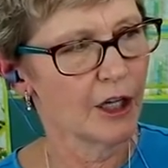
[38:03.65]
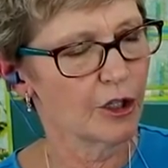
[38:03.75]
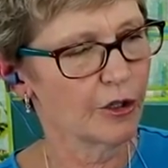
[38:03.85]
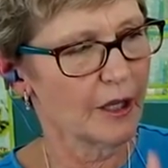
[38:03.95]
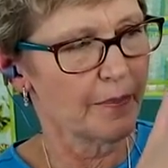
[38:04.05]

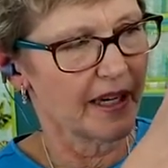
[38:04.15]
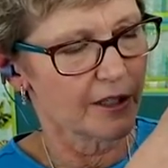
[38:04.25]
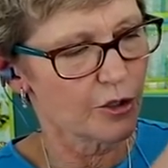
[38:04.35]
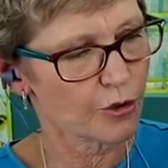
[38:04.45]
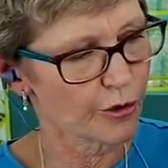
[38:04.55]
Tula
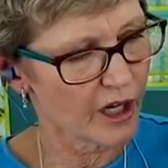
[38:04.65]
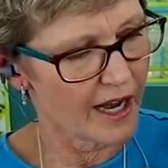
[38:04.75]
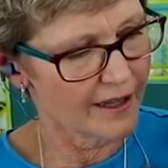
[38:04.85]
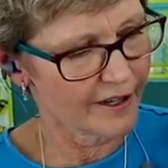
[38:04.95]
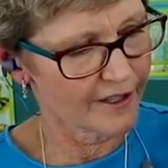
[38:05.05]
Pink's True
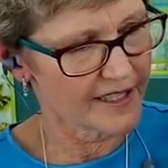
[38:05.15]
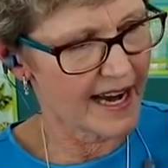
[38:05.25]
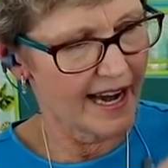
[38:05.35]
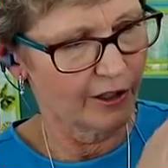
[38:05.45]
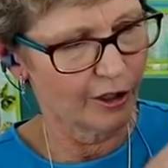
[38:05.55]
Colors
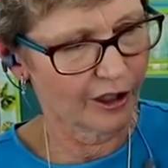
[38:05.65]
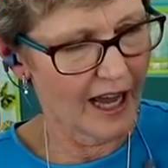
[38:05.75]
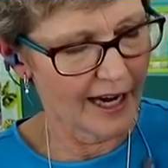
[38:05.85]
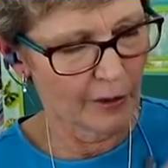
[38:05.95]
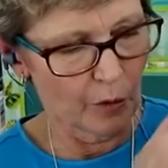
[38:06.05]
and her
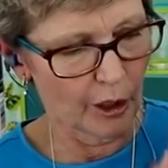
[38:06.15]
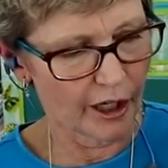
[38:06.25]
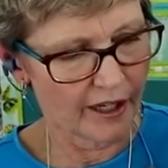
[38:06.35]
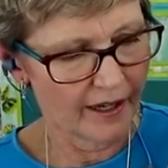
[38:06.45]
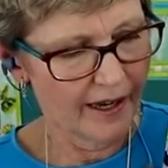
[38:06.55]
line work.